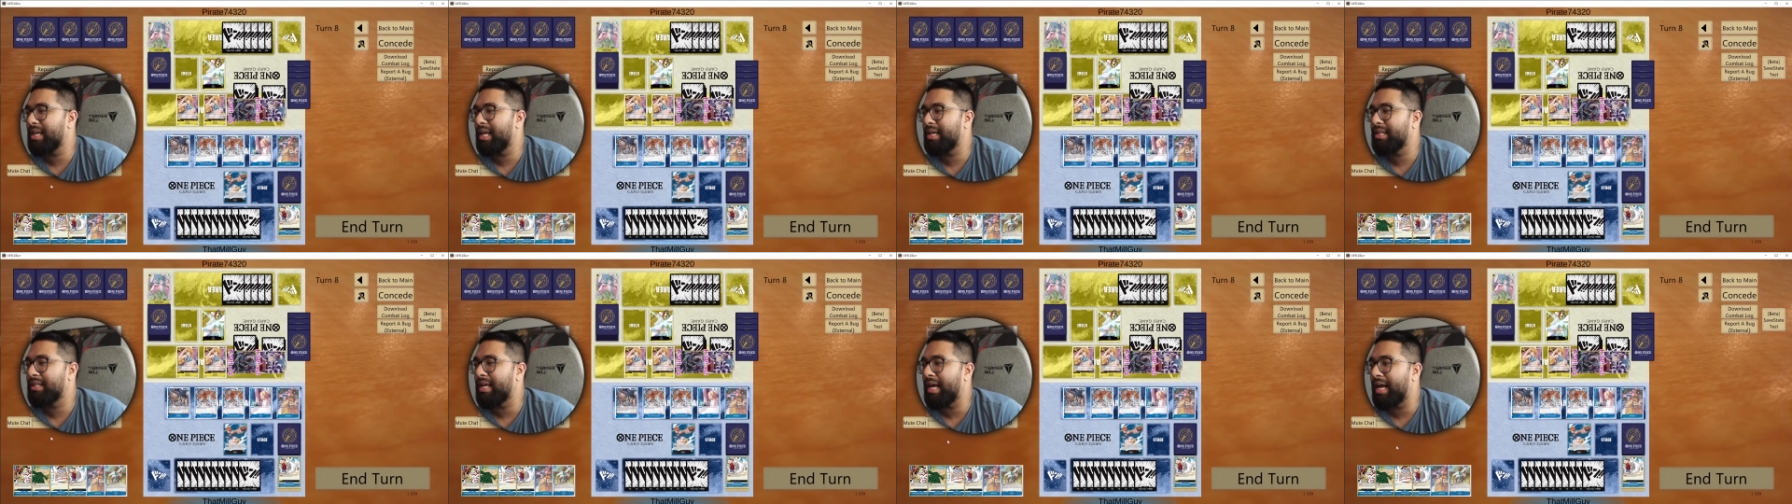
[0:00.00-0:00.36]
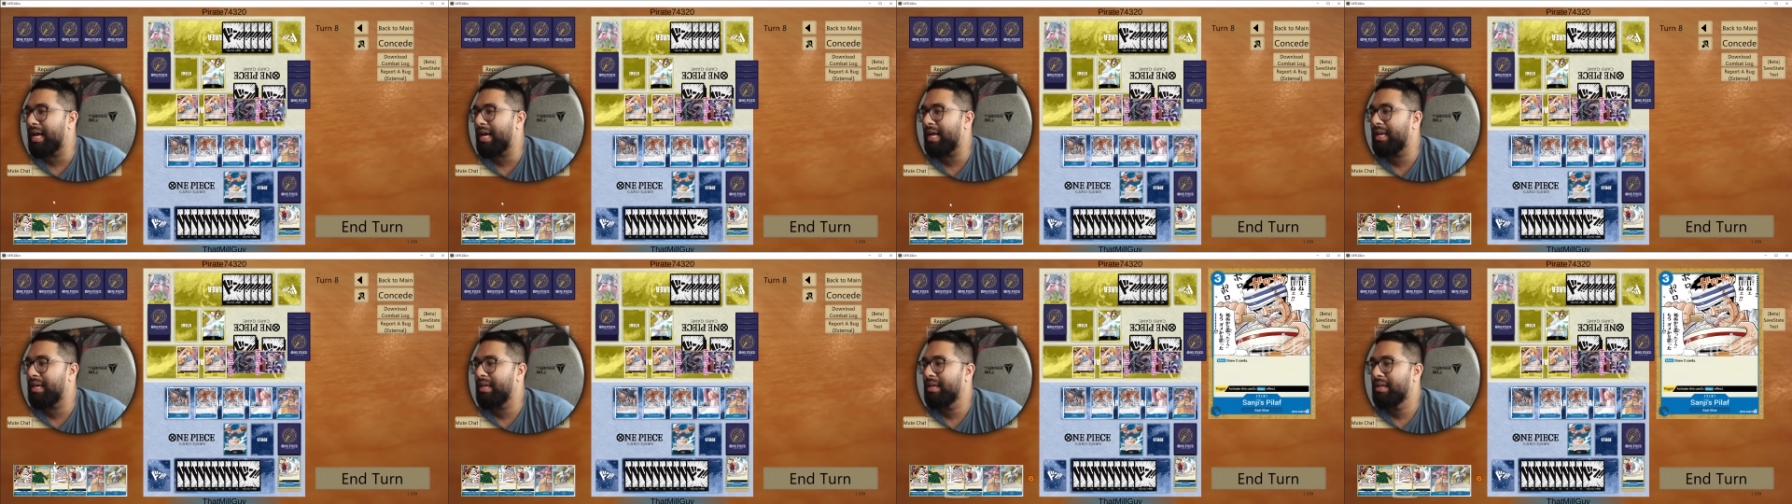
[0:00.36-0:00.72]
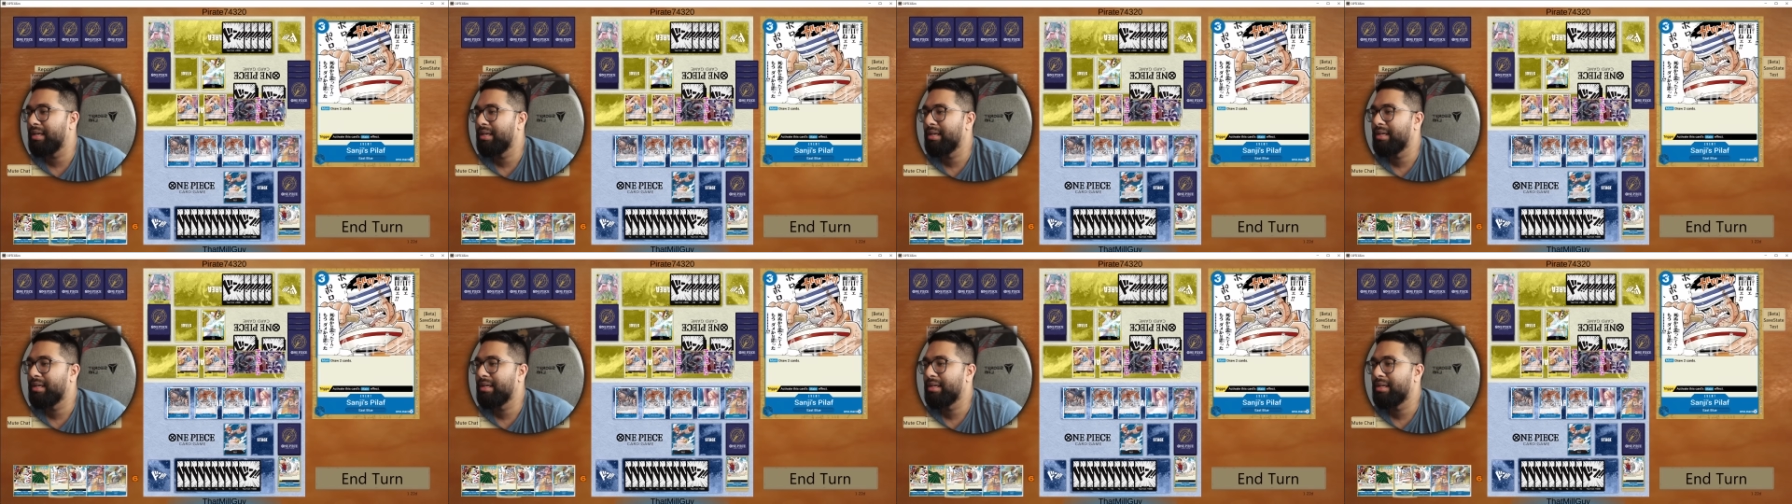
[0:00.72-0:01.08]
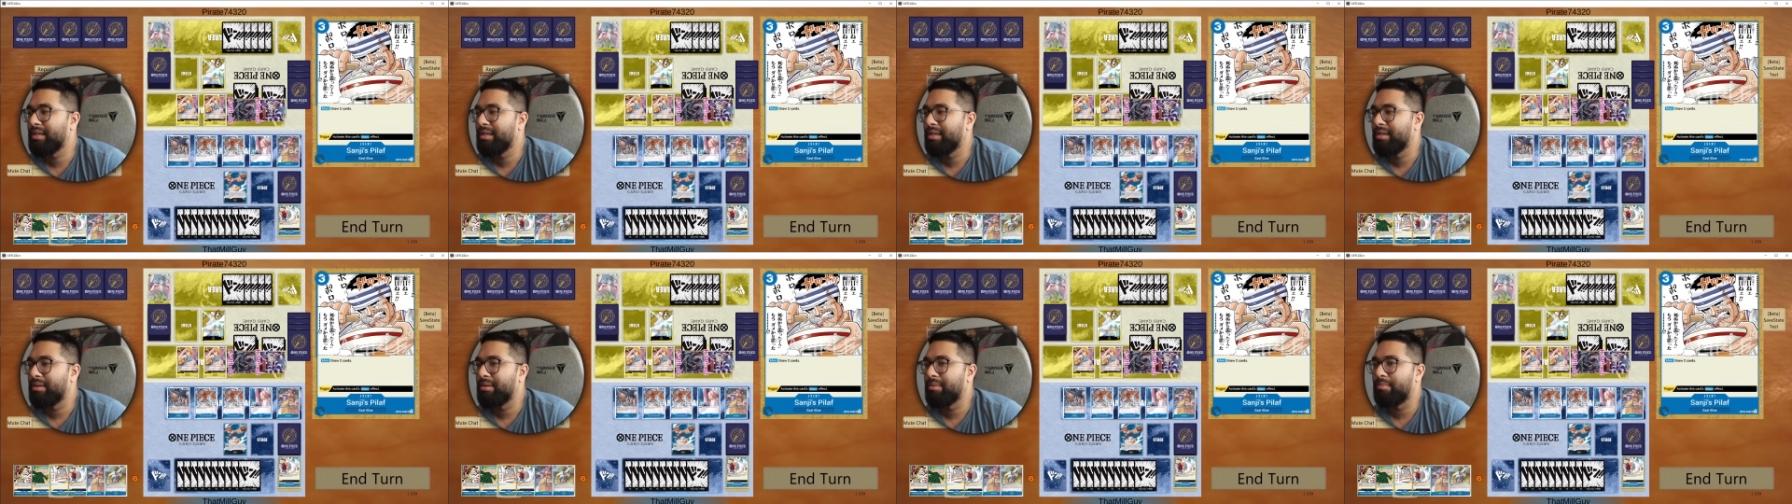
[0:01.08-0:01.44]
like that.
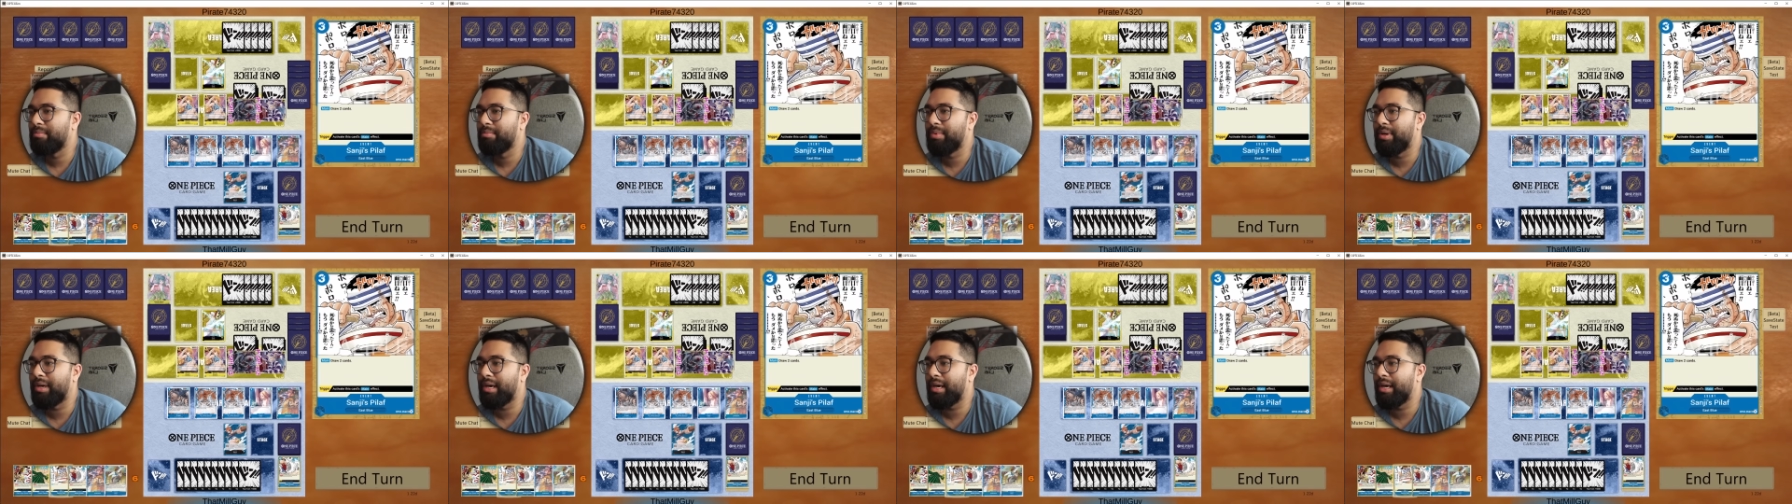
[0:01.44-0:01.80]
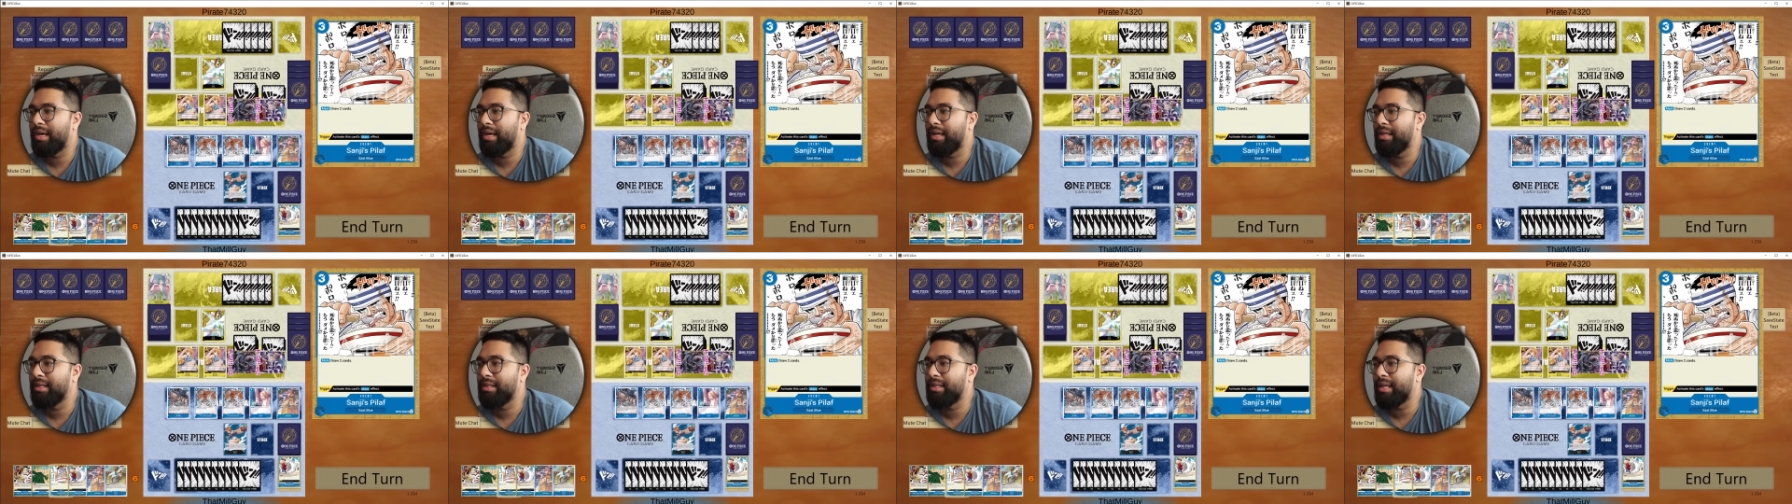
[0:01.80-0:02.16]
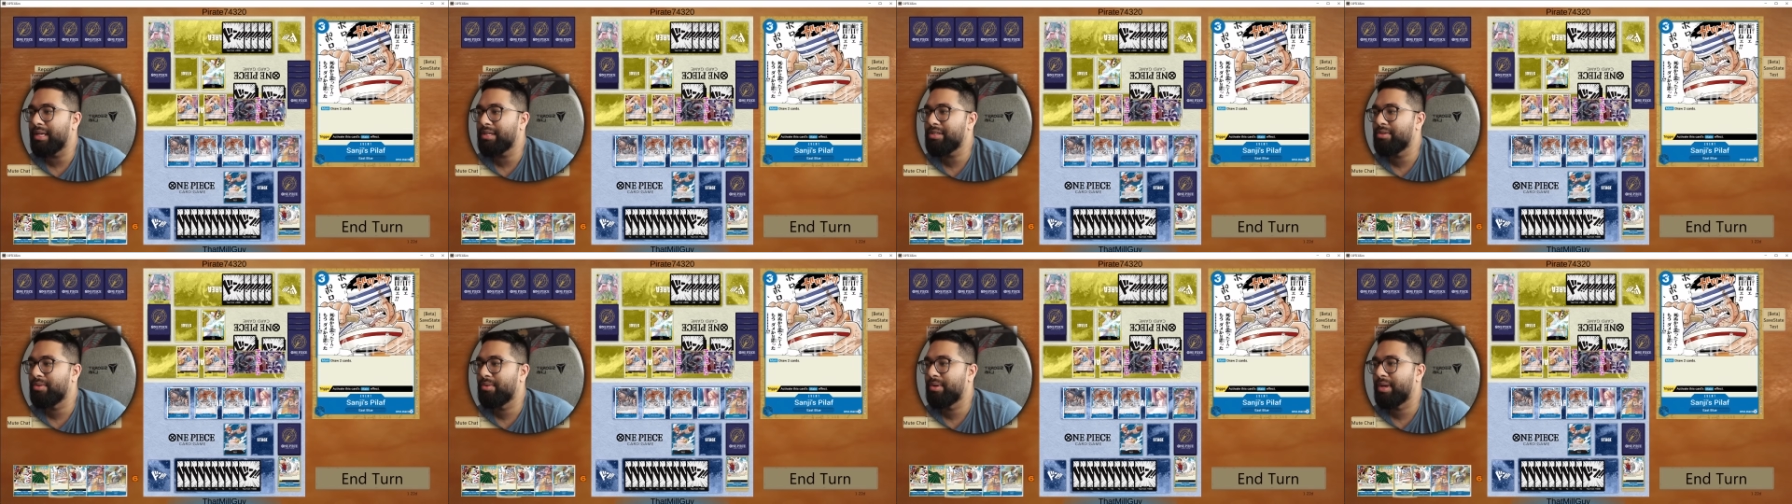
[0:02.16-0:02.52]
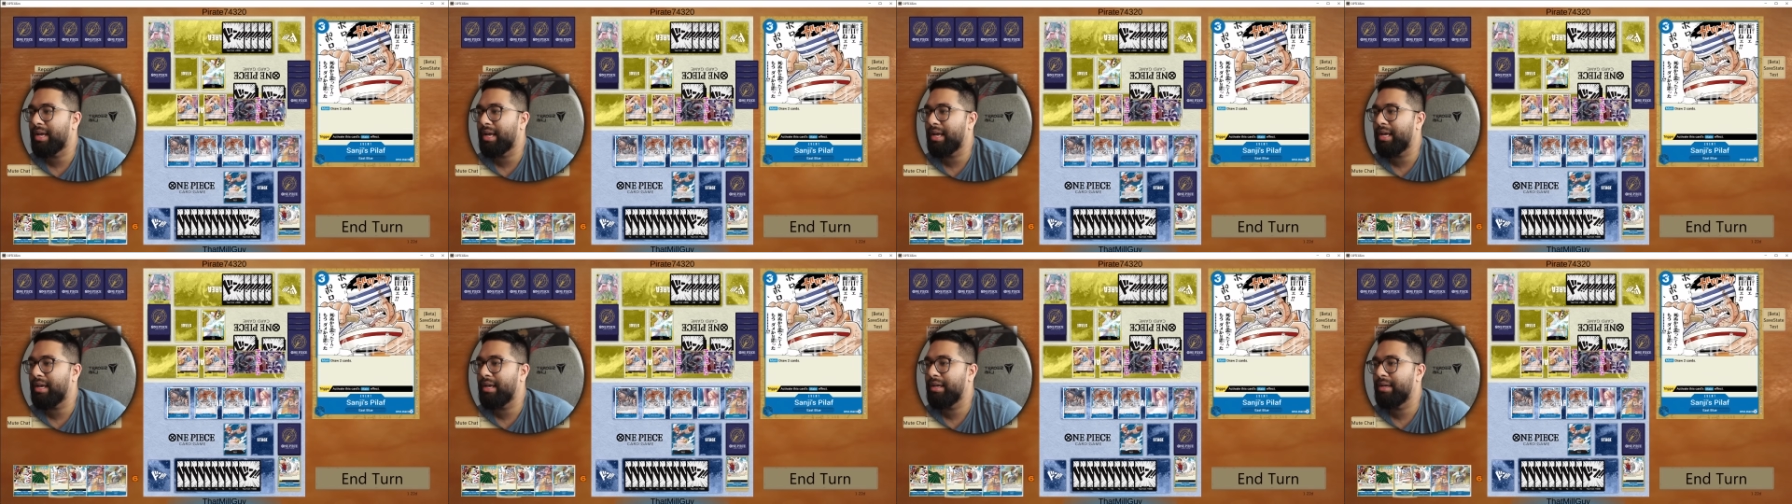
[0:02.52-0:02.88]
But that's
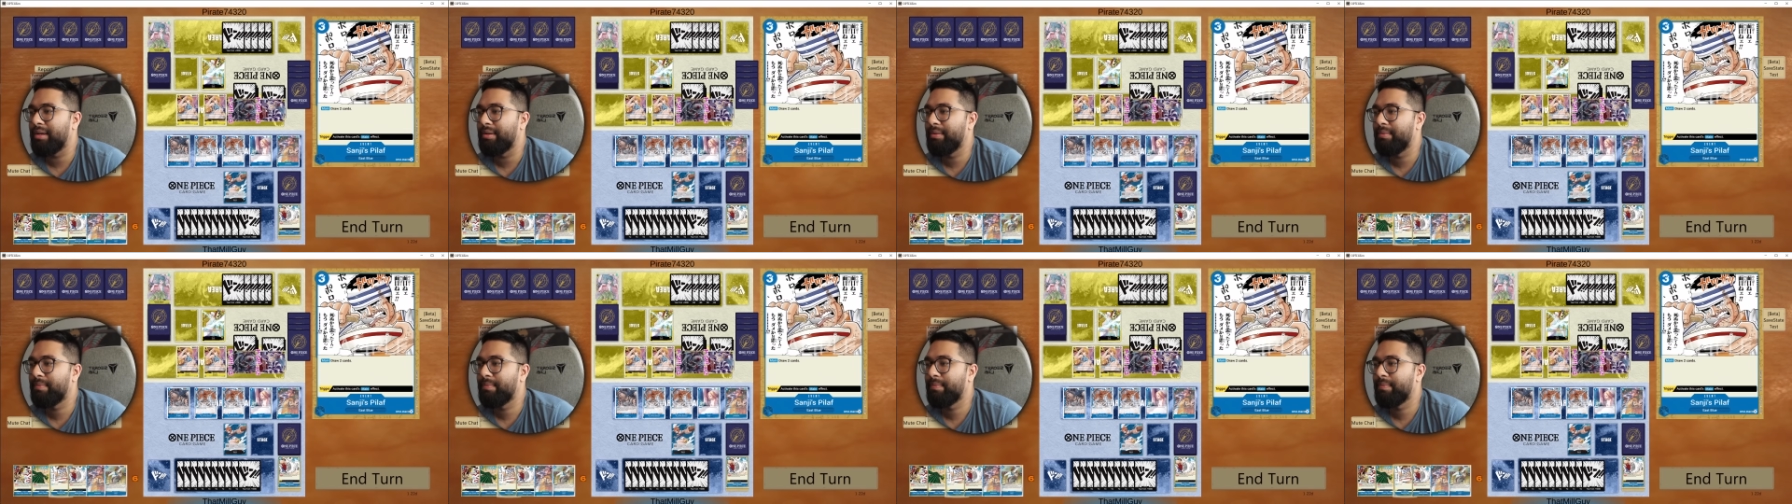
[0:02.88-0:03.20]
okay.